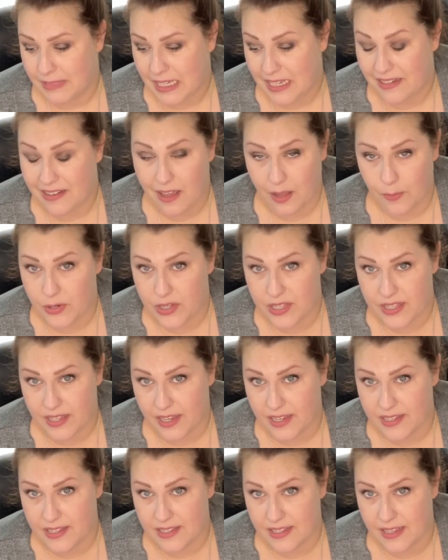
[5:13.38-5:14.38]
not
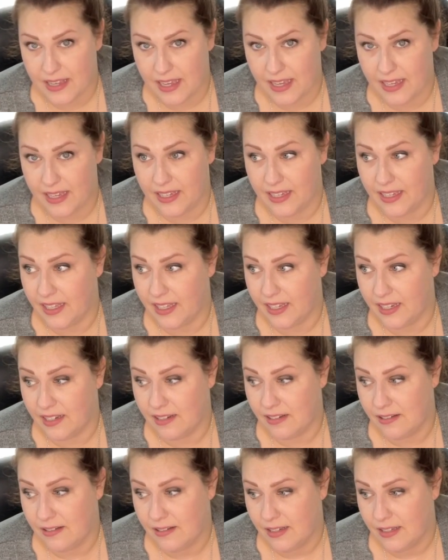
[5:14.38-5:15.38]
precise, and
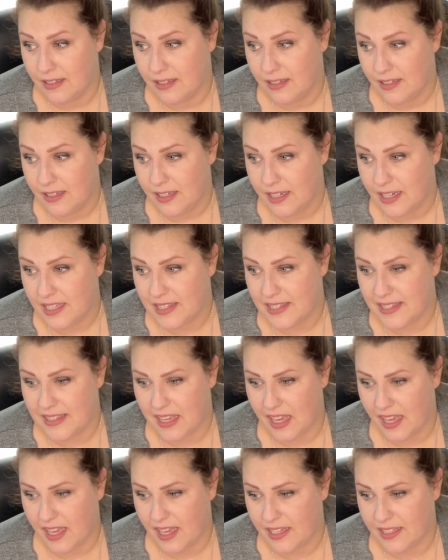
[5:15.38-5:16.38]
it's
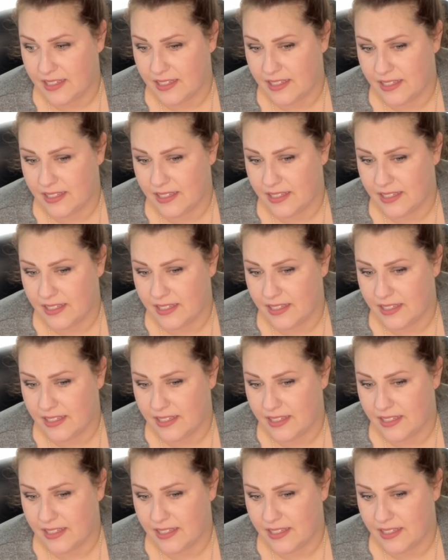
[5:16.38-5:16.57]
not,